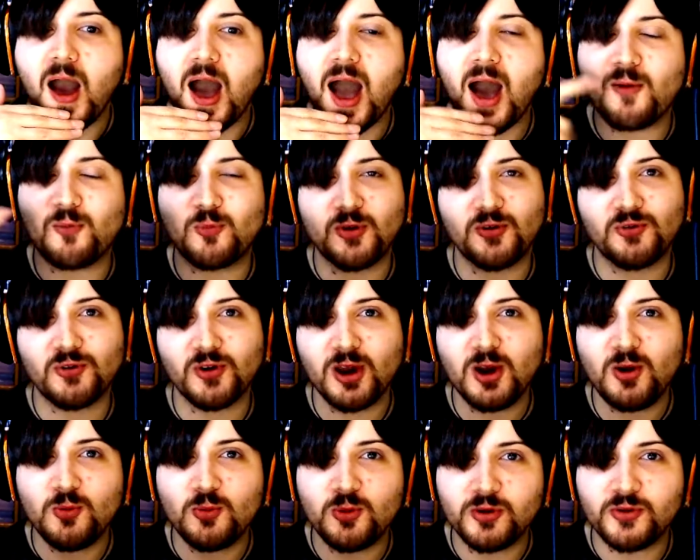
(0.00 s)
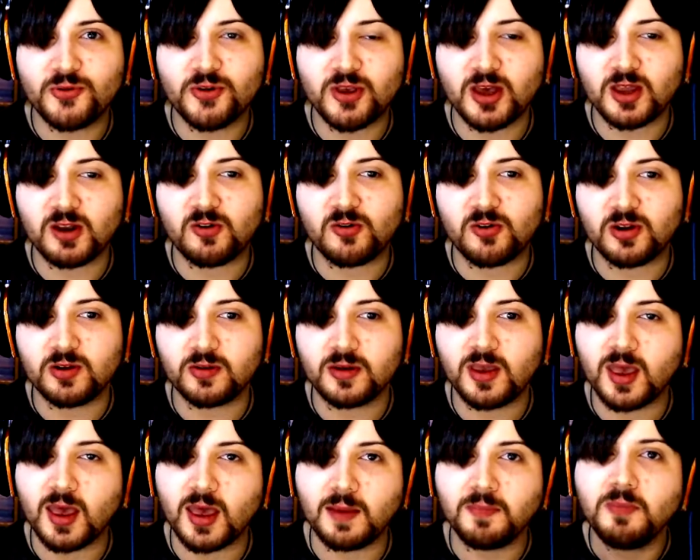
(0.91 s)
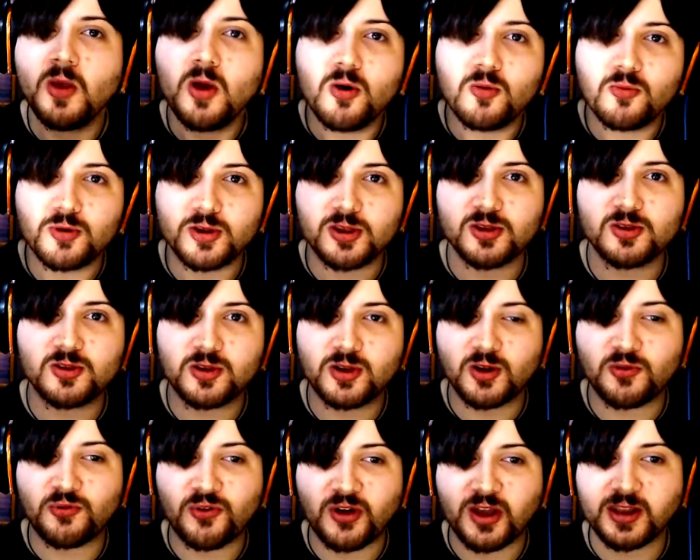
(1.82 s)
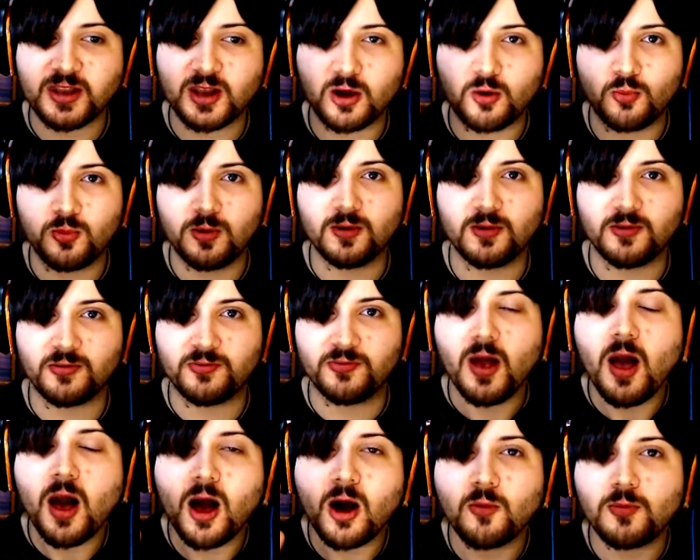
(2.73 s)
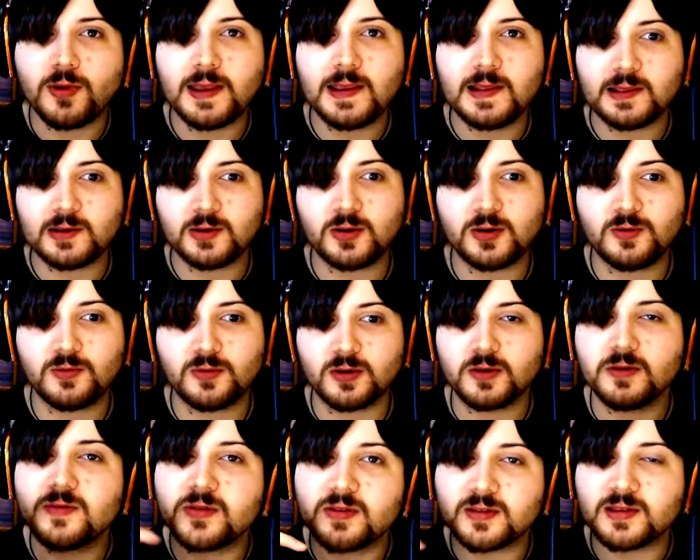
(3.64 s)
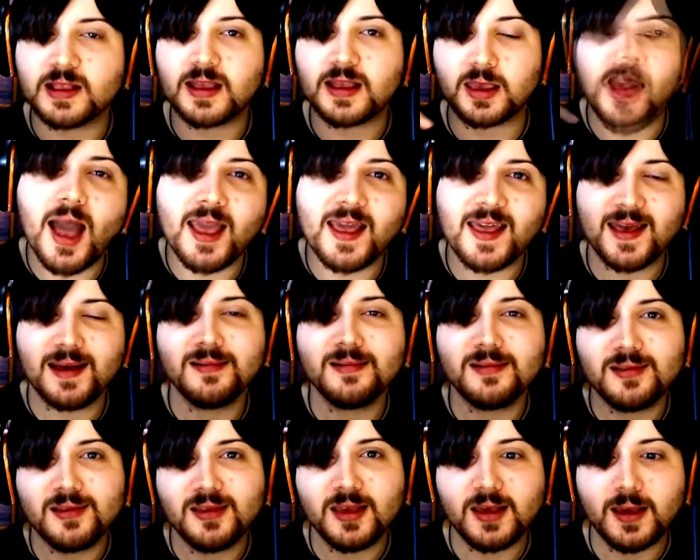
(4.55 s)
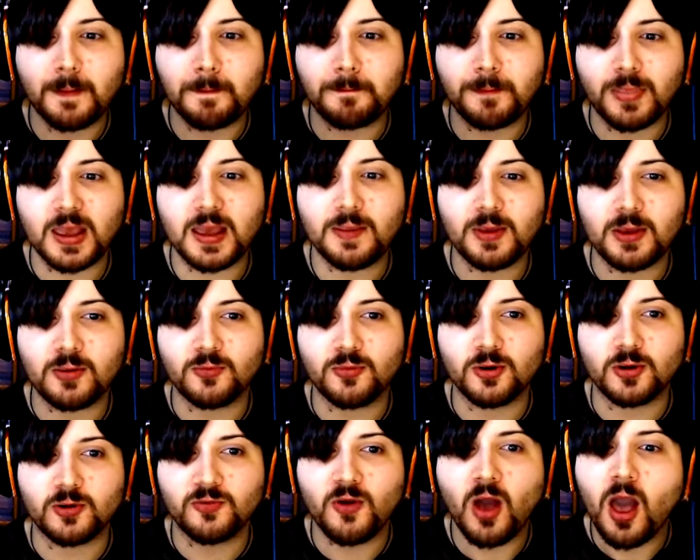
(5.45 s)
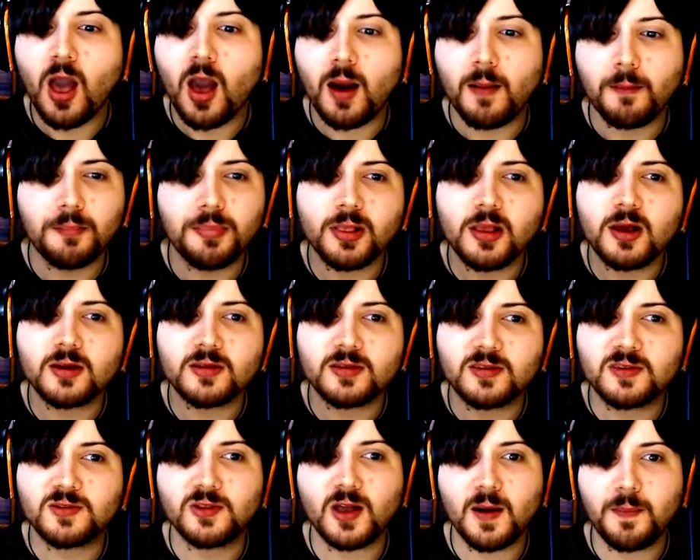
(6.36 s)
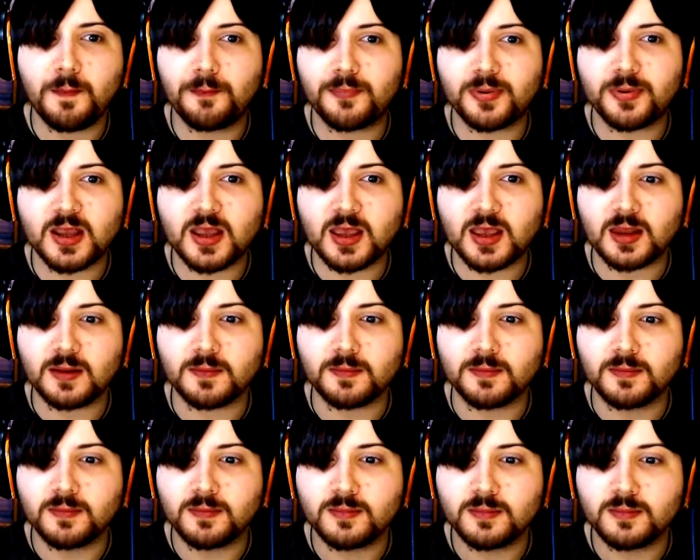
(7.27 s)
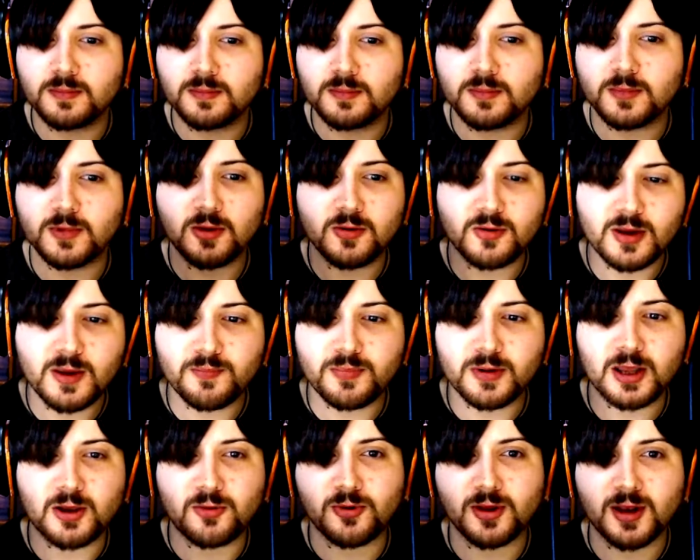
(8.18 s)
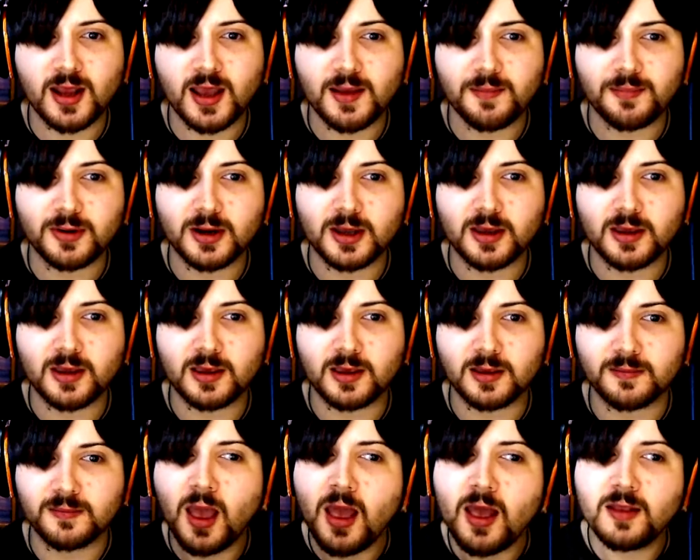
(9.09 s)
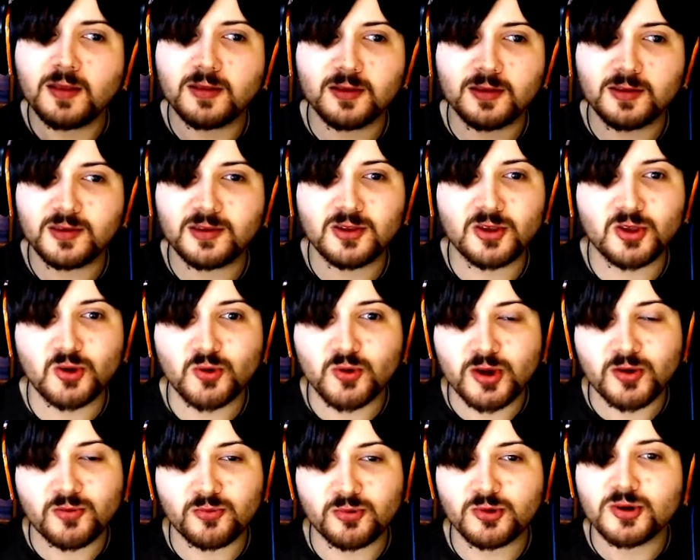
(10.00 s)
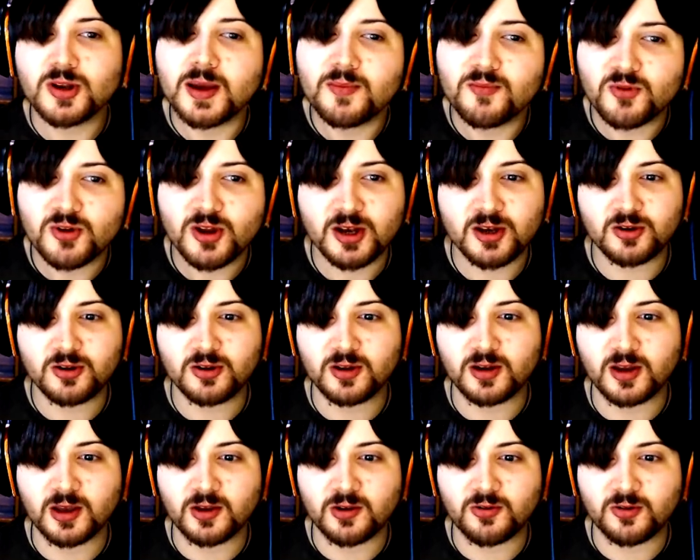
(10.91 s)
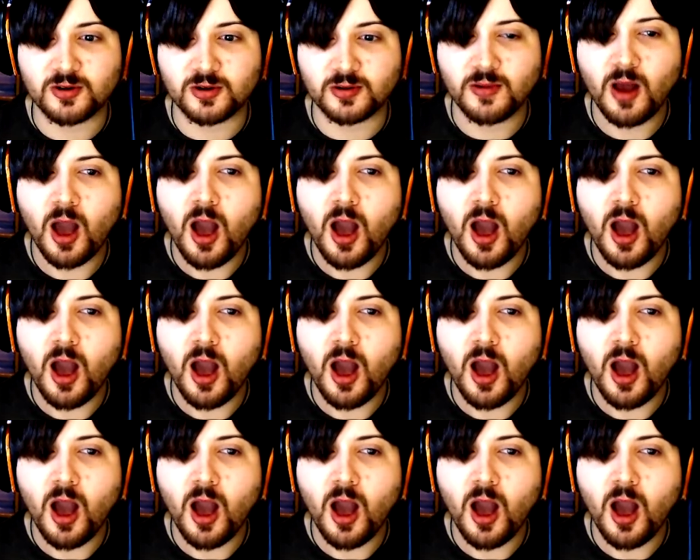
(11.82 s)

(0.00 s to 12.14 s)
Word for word: We found wolf country, okay? We just gotta find a wolf. A wee lone wolf who's like us. Can't take a baby wolf. Blocks, stop breaking. You only break when I break you. This is straight rude. I'm trying to do an outro.